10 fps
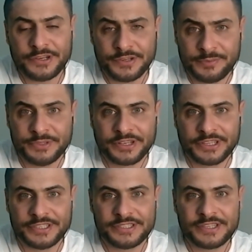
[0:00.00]
in the Middle
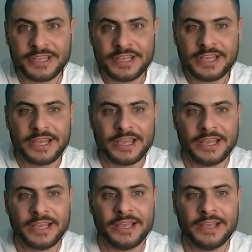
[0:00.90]
East
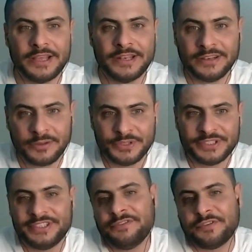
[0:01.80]
a little
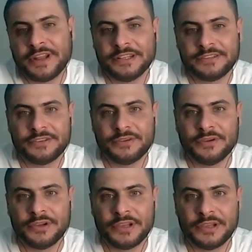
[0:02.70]
bit different,
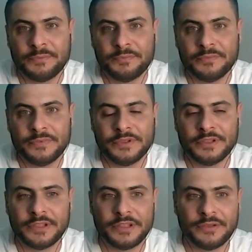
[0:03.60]

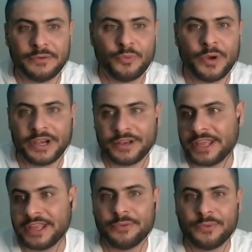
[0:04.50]
where
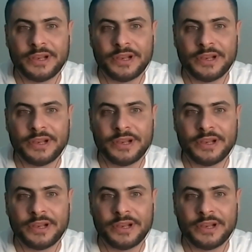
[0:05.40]
they